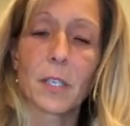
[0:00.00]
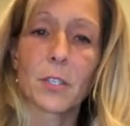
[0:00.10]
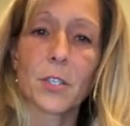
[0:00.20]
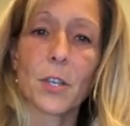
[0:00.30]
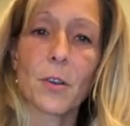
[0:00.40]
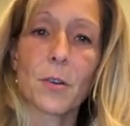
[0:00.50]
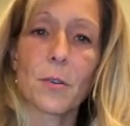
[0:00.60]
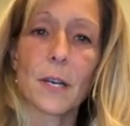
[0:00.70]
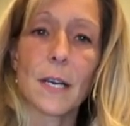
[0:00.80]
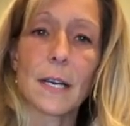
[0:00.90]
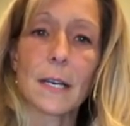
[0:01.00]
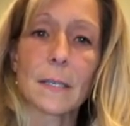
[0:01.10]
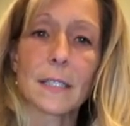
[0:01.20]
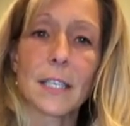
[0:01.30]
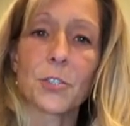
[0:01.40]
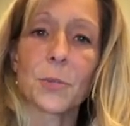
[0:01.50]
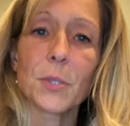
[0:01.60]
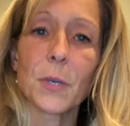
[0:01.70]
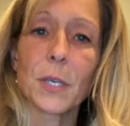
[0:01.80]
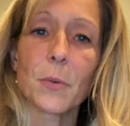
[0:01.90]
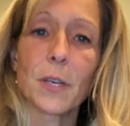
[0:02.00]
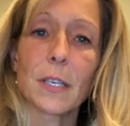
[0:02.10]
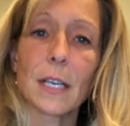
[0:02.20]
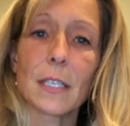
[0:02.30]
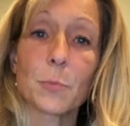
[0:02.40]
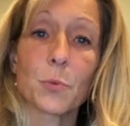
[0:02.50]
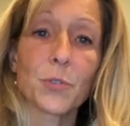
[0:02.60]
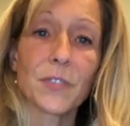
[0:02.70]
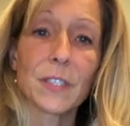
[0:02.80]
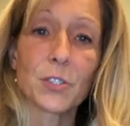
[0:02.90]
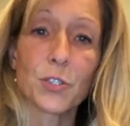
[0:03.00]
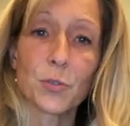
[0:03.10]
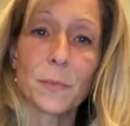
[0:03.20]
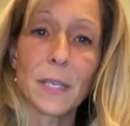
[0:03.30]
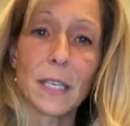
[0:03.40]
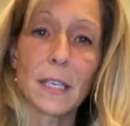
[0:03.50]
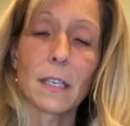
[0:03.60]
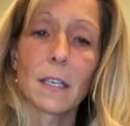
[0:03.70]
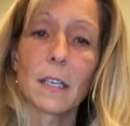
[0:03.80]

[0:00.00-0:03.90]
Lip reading: So Century 21 has proven to be